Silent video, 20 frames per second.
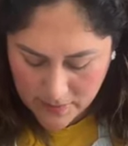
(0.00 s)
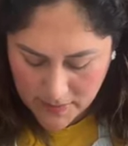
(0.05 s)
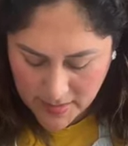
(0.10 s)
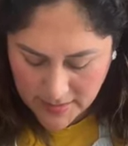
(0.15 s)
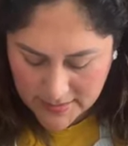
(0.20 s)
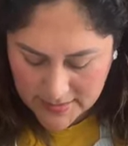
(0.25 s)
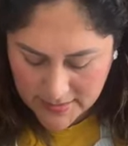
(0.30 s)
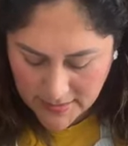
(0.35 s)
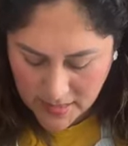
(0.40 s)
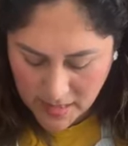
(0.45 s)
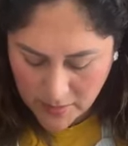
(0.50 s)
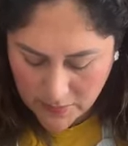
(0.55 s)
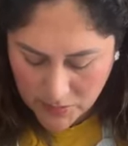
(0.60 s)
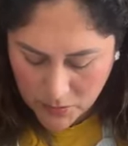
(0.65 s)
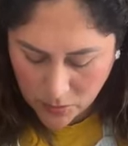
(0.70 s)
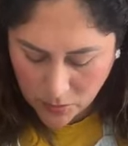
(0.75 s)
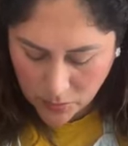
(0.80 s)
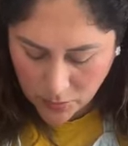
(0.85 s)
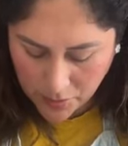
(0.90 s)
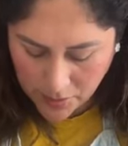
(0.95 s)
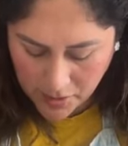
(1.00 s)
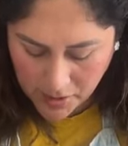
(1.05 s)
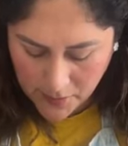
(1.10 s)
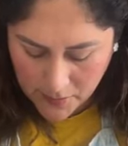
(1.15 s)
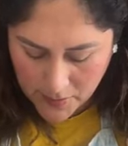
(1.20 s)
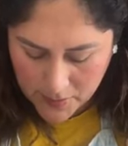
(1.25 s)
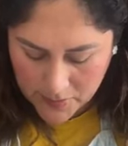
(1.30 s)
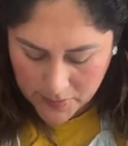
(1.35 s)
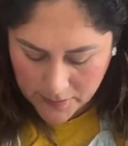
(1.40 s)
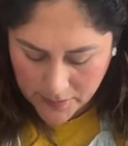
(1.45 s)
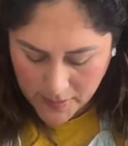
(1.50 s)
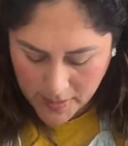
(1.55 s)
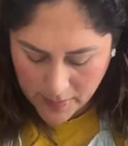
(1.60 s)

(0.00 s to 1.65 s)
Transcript: Mix it up, don't worry about the